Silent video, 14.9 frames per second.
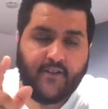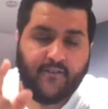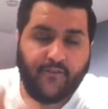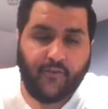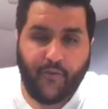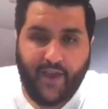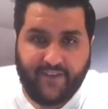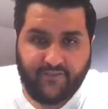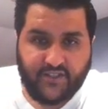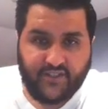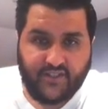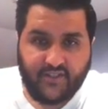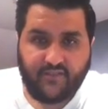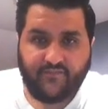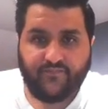for
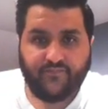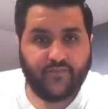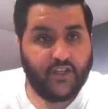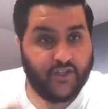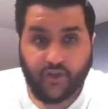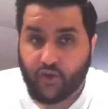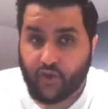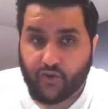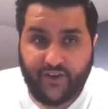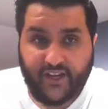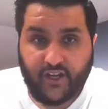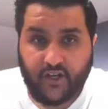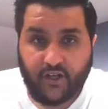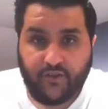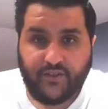Everton, Decore
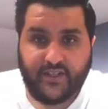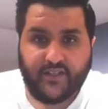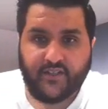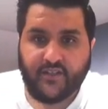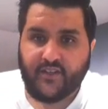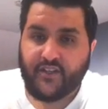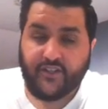included.